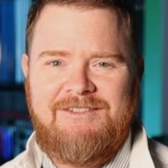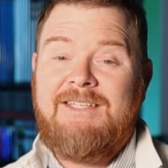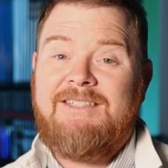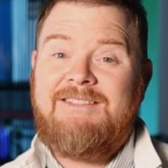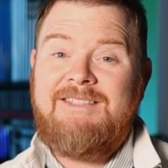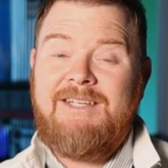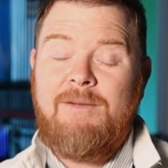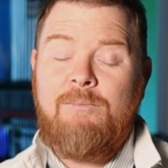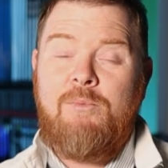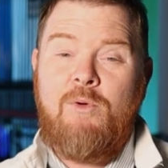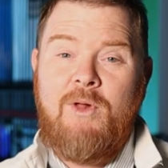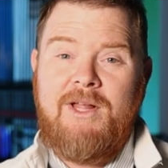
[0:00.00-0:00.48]
And the
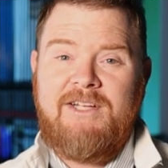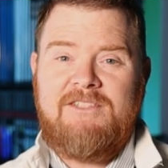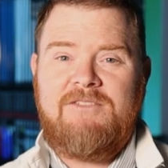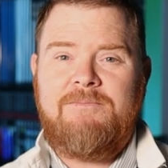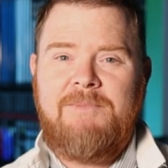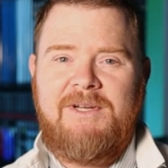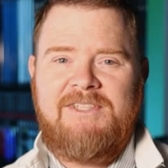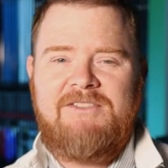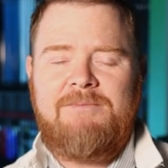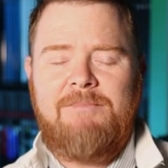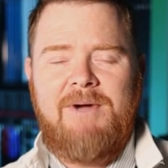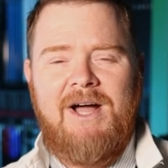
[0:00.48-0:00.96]
simple
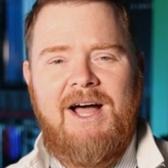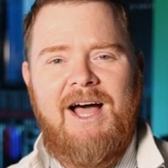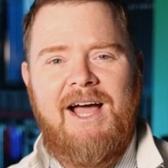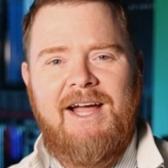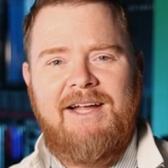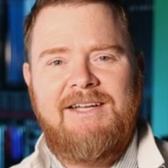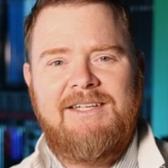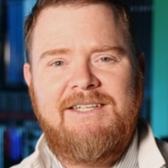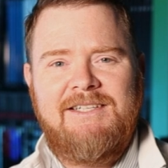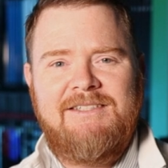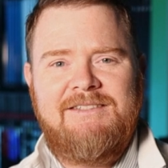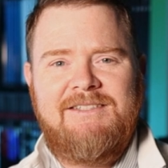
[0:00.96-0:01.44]
explanation
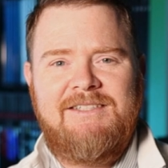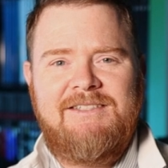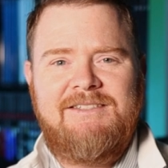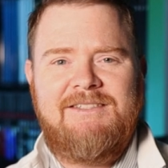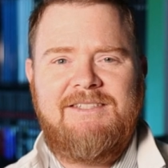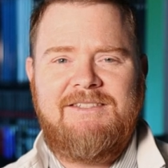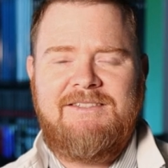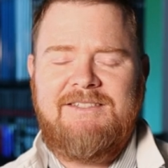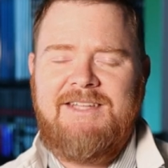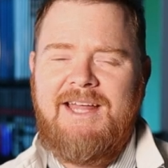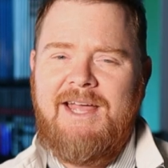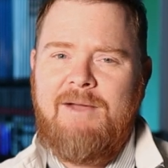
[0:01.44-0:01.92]
behind this
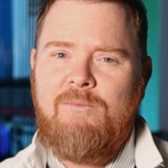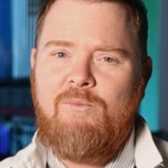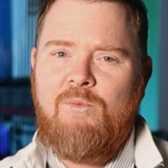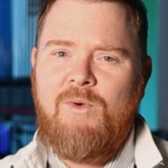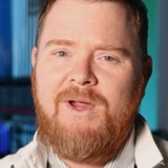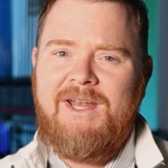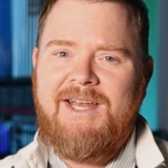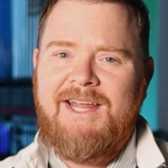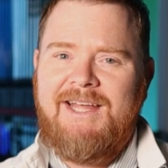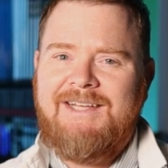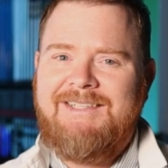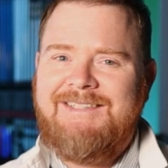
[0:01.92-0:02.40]
is that
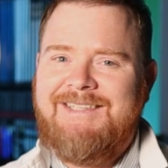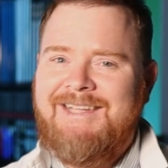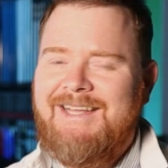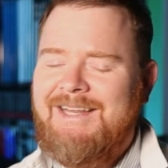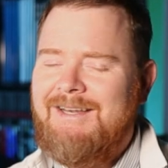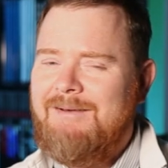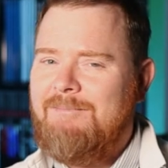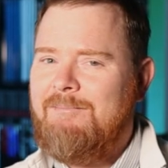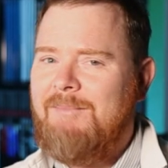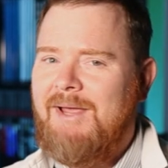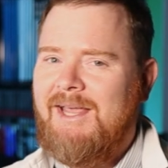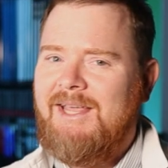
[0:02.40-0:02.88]
when they
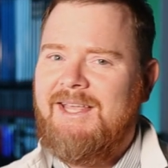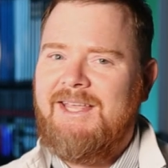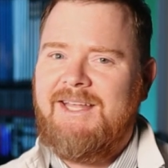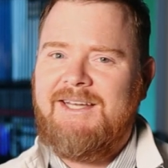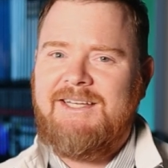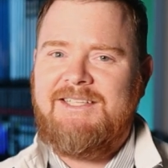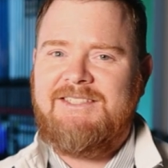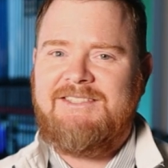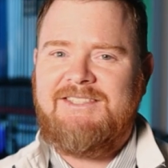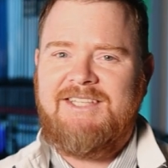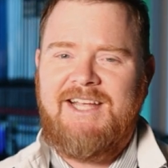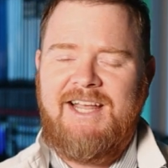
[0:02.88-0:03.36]
didn't make
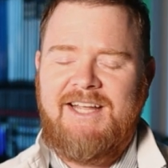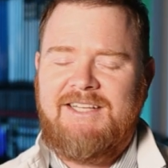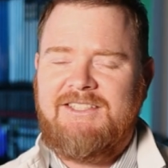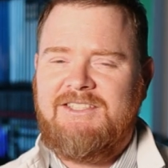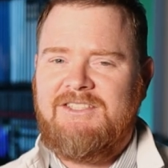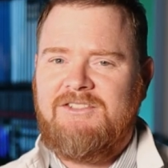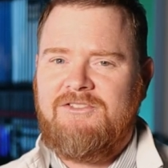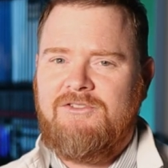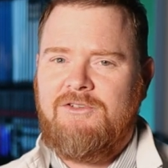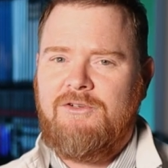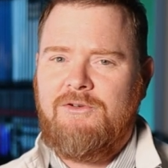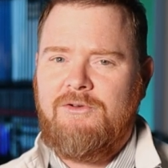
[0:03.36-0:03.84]
any
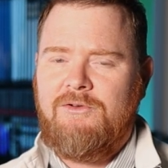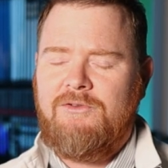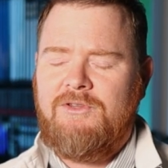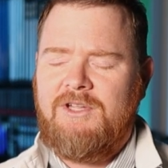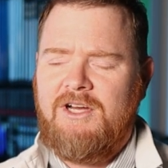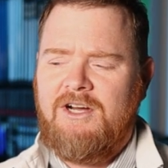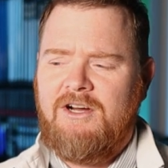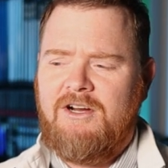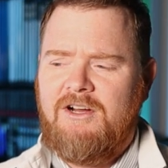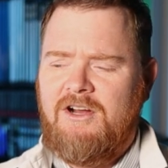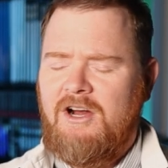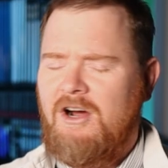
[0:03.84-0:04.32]
changes to
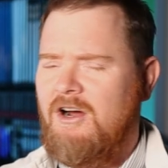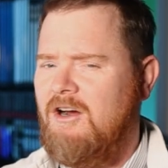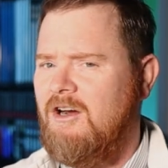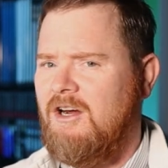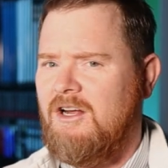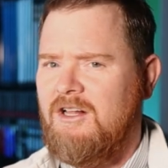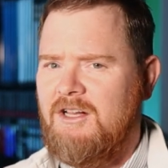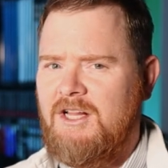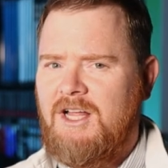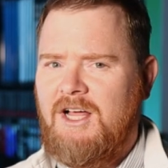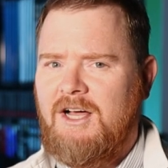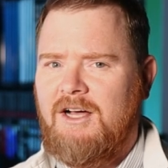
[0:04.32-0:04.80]
their
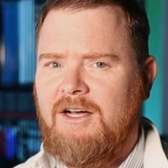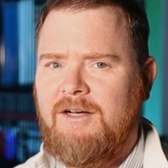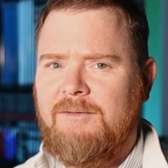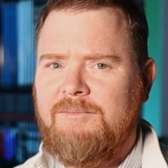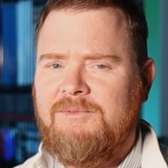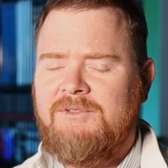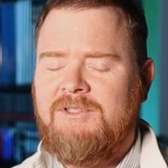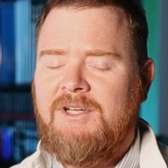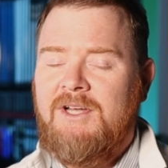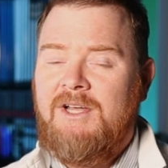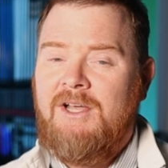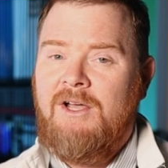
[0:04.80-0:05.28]
current
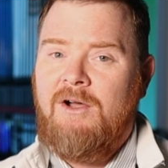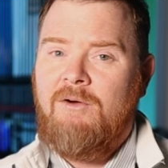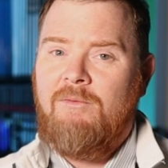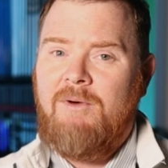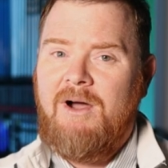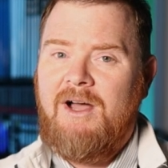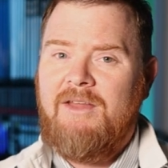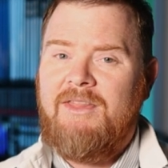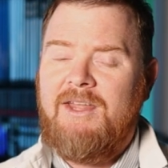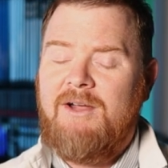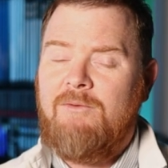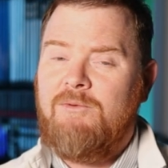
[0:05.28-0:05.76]
clubs
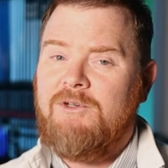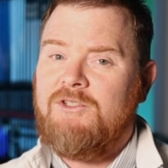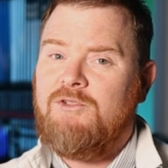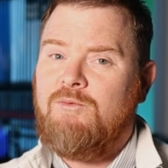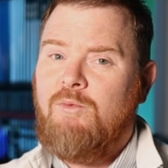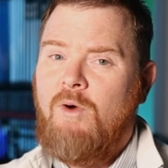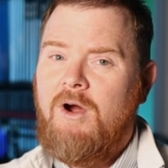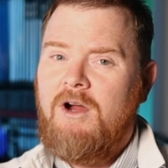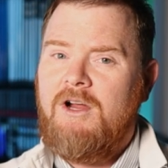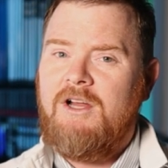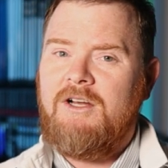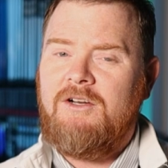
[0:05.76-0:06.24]
while they was
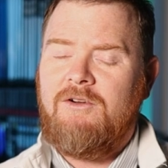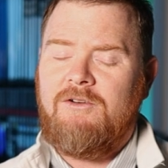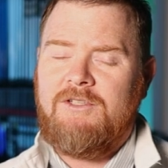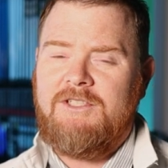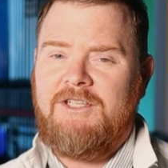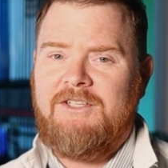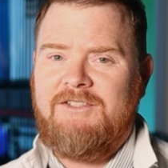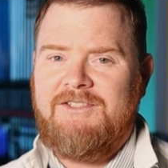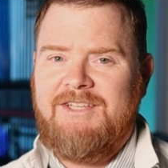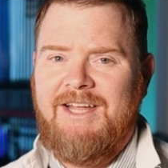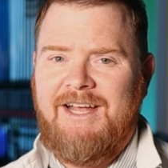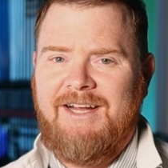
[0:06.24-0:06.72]
working on
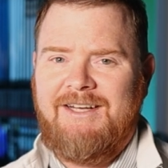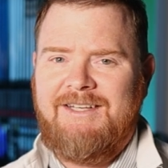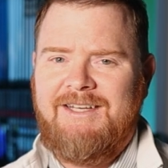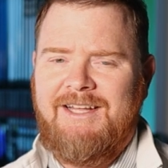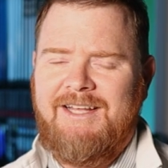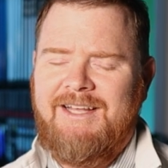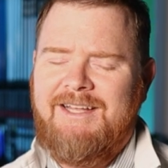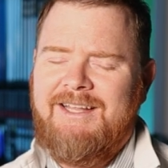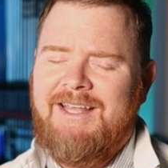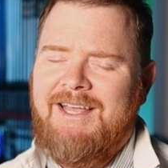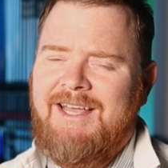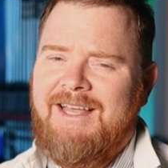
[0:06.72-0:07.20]
their
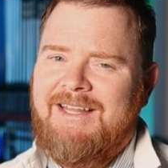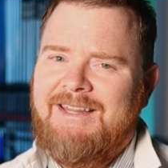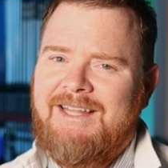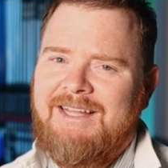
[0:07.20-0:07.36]
technique,